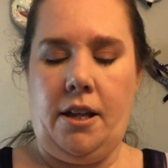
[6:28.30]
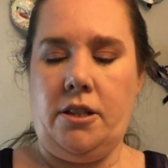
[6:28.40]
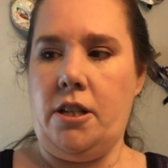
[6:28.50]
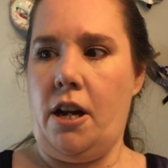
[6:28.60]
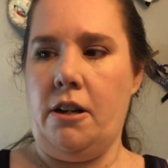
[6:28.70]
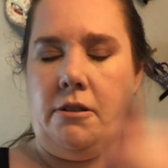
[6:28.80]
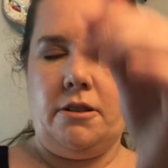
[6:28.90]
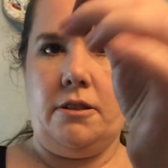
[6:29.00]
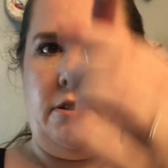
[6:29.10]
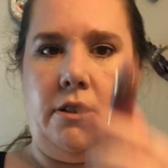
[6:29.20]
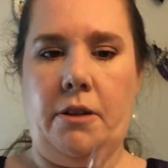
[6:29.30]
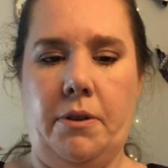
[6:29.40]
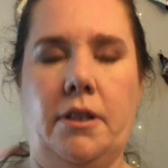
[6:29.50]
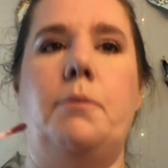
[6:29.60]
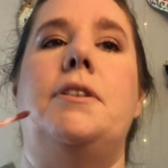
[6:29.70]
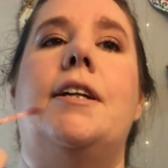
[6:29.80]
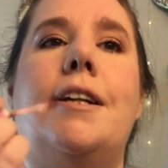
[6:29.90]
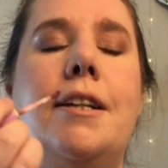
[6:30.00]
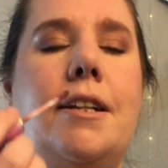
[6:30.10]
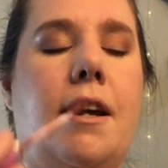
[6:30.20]
Tarte liquid lipstick
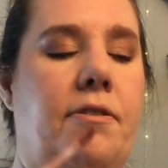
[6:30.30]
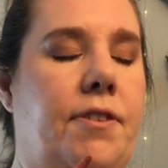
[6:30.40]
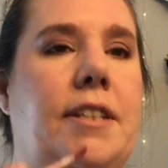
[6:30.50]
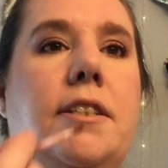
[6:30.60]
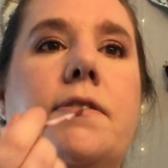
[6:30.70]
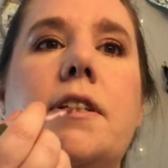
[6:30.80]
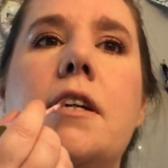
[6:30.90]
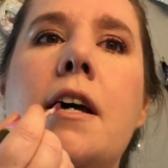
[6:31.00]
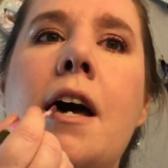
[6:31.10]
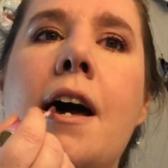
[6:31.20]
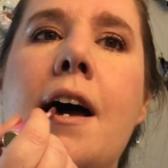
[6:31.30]
in Festival.